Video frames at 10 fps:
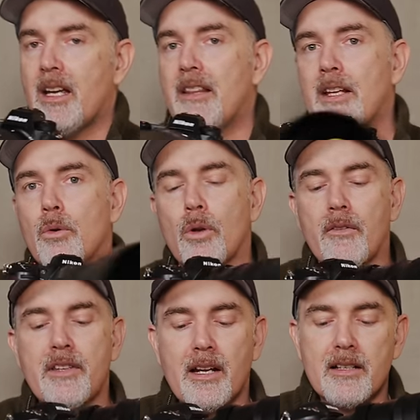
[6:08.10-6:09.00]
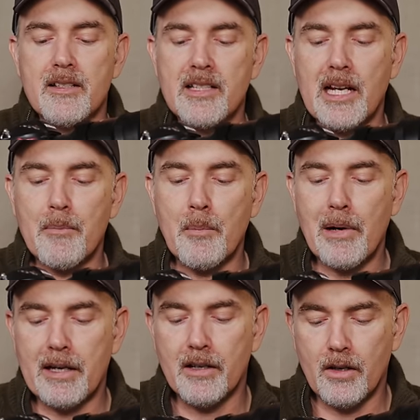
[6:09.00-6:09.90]
And then all I've done is set up a
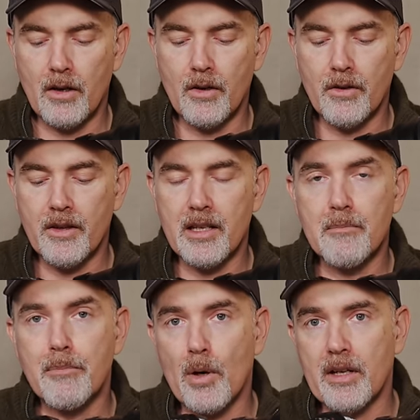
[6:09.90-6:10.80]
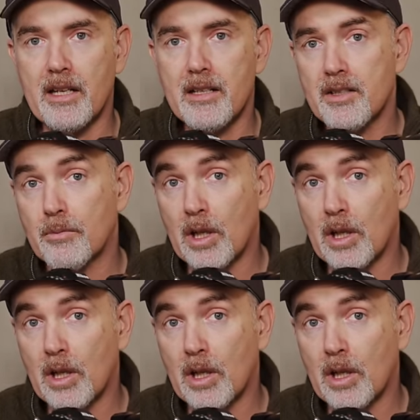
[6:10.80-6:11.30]
button on the body to